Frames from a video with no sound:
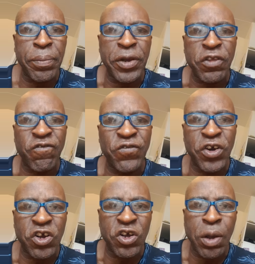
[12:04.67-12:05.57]

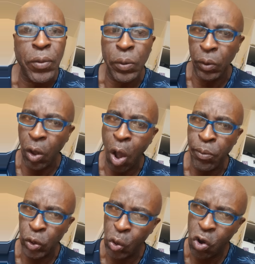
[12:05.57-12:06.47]
motherfucker. I'm, I'm,
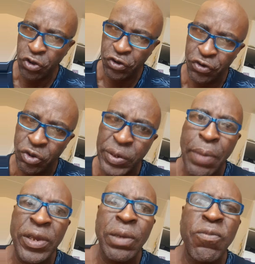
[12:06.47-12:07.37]
a lawyer, you know, but I'm
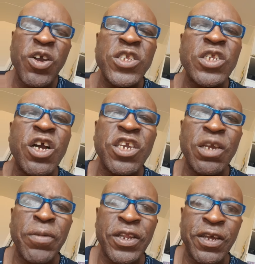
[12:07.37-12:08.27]
making because suck your
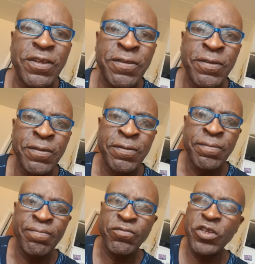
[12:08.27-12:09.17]
mother.
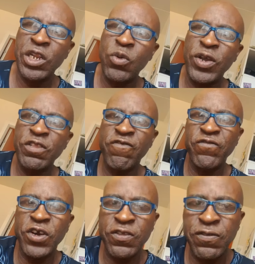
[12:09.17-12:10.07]
Tell her what the
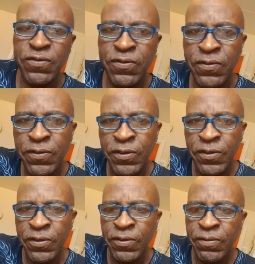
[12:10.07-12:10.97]
fuck to do.
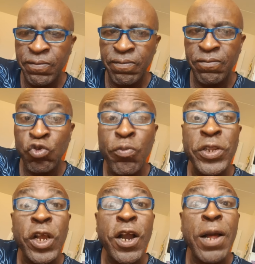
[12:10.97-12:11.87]
You
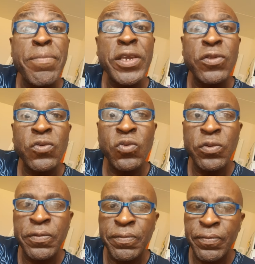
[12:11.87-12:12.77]
better call me too.
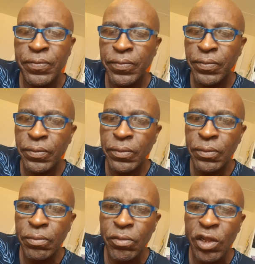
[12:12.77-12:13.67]

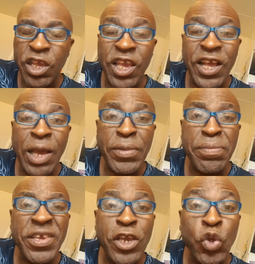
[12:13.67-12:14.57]
You got me,
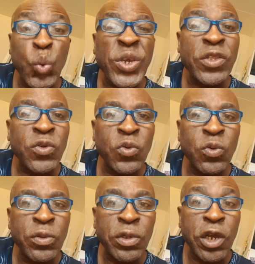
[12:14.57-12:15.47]
me and you, we
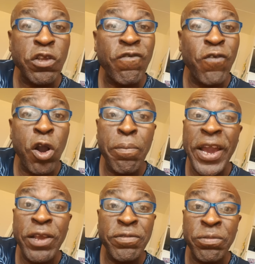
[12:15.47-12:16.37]
too. Cause you fuck my
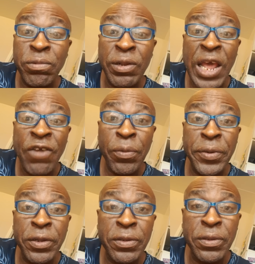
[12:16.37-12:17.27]
life up, you know.